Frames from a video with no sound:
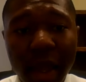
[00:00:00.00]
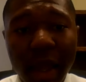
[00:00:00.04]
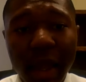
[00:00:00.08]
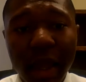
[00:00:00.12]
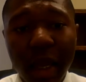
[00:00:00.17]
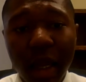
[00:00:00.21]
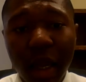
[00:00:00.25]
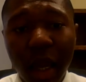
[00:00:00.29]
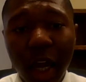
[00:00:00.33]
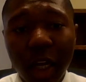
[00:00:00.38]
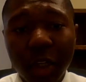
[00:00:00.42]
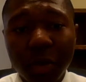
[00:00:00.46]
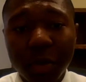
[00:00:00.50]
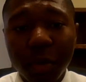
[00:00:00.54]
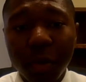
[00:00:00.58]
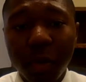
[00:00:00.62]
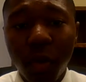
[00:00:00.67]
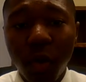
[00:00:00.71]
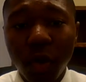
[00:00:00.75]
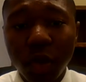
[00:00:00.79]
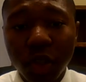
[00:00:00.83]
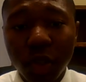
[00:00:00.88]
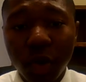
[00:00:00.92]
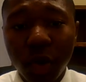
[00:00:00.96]
and Cox
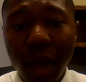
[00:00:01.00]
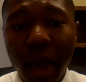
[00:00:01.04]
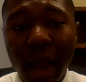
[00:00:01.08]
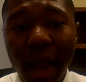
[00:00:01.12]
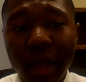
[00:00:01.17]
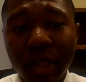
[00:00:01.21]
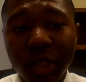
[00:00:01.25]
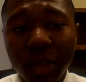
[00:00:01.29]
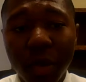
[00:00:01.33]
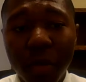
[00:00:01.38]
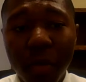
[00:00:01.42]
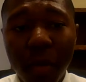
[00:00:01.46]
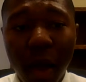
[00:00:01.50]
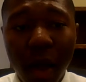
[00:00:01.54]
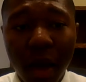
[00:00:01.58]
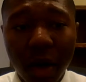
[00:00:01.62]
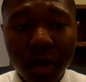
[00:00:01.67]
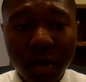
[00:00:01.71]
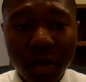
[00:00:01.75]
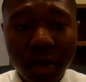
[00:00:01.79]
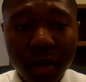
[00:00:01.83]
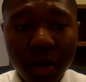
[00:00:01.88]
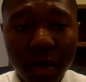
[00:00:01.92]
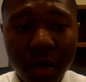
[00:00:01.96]
proportional hazard
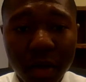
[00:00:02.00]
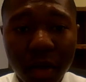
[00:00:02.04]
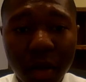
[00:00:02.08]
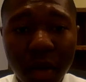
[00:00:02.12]
models.